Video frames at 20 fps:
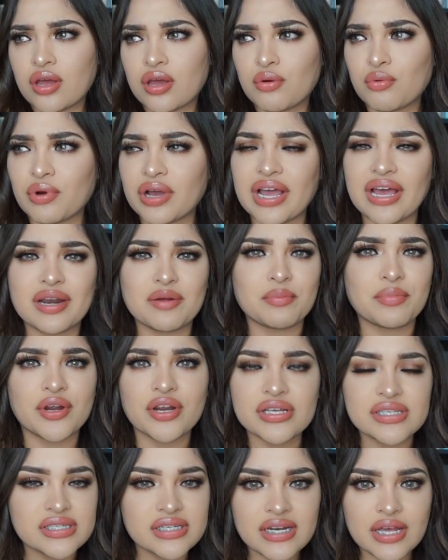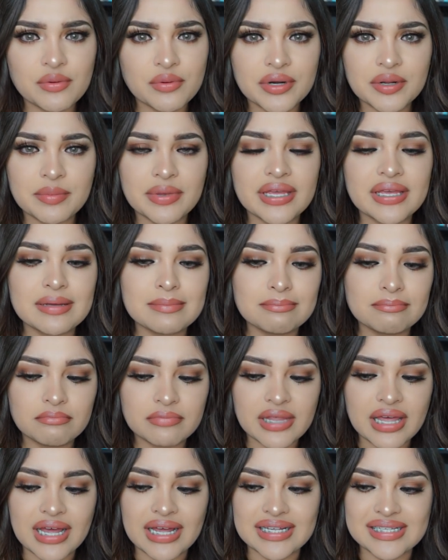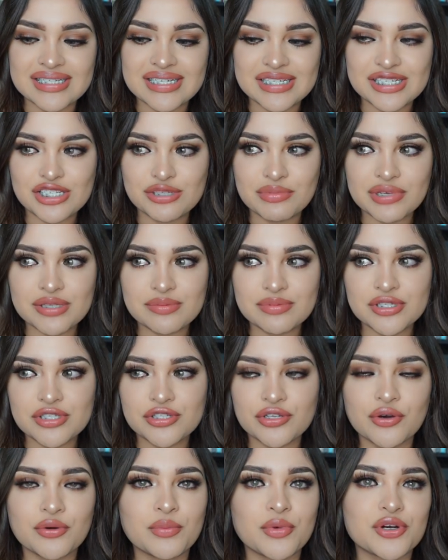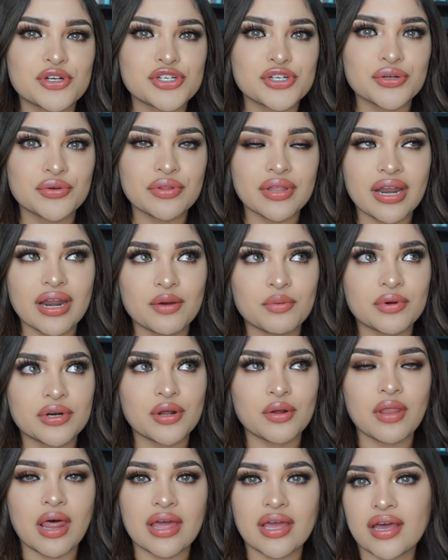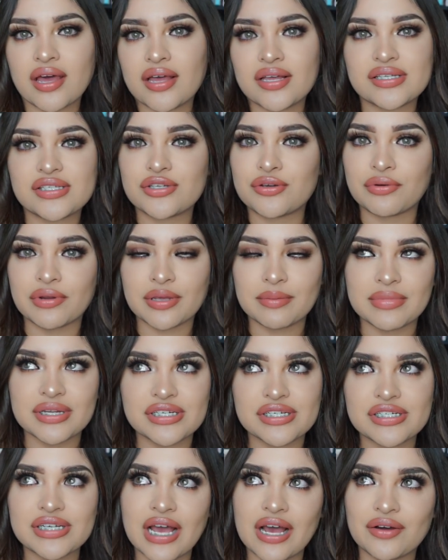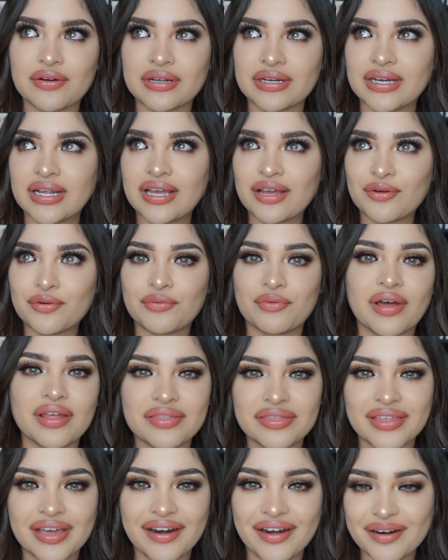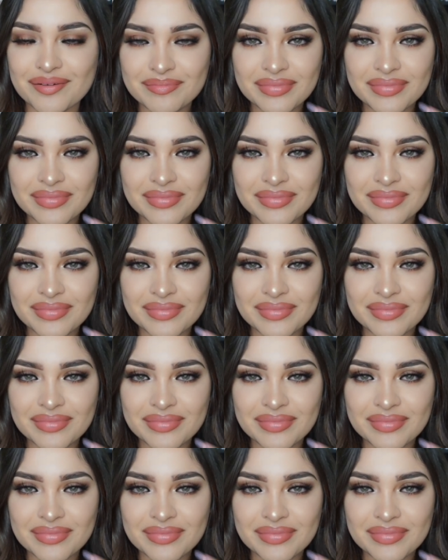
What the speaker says: what kind of person I want to be, that it just makes me so emotional that I want to like scream and shout and run there.